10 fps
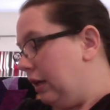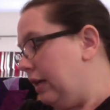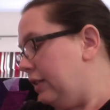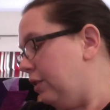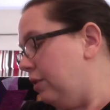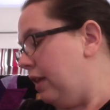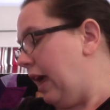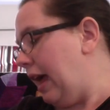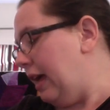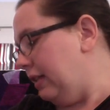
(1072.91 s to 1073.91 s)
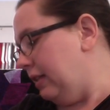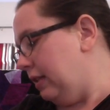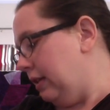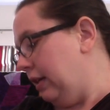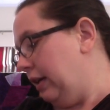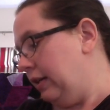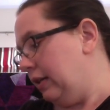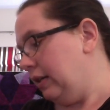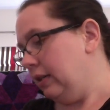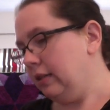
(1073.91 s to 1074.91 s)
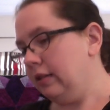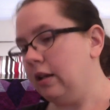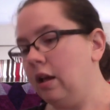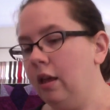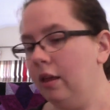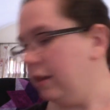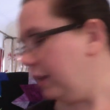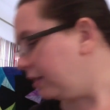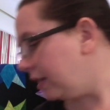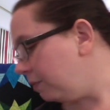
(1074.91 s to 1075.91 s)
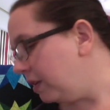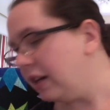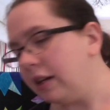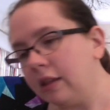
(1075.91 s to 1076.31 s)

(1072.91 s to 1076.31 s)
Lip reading: So that is all the things I've been knitting.